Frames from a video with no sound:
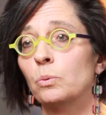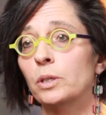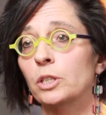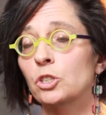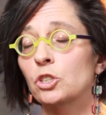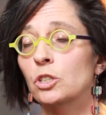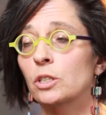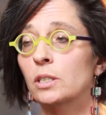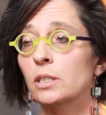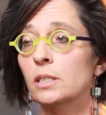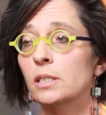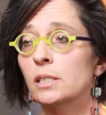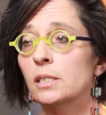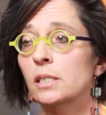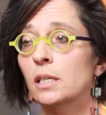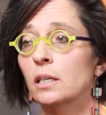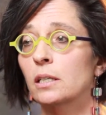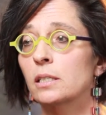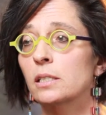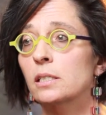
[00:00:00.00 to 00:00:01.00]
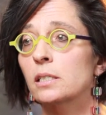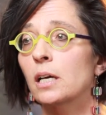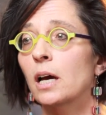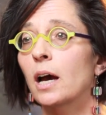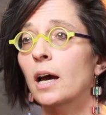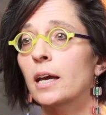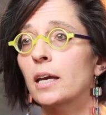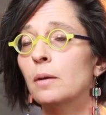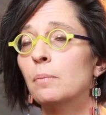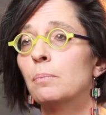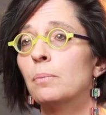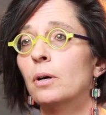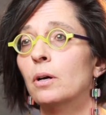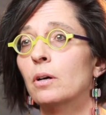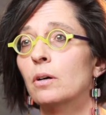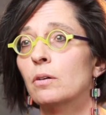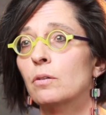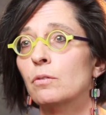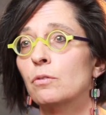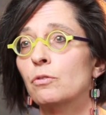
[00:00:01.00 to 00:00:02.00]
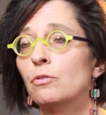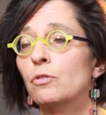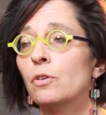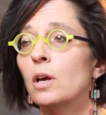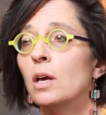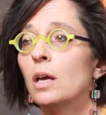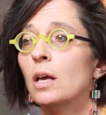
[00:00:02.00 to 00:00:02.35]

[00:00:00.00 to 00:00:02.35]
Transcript: which is a type of